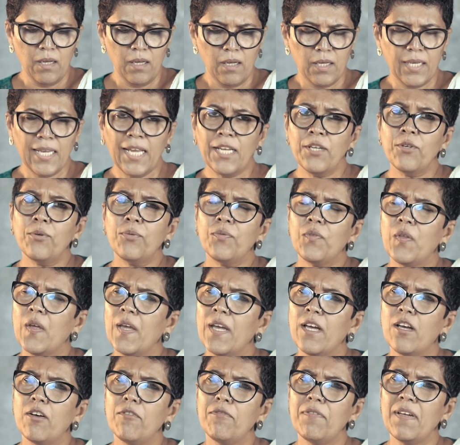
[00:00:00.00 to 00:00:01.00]
Can you
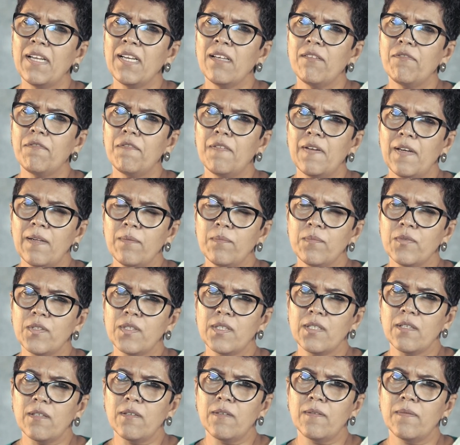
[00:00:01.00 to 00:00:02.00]
think of any
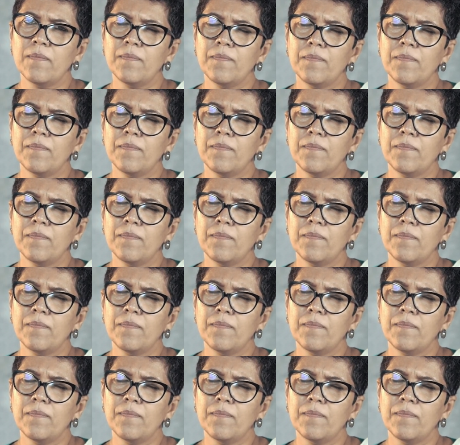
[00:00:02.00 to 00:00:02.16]
films here?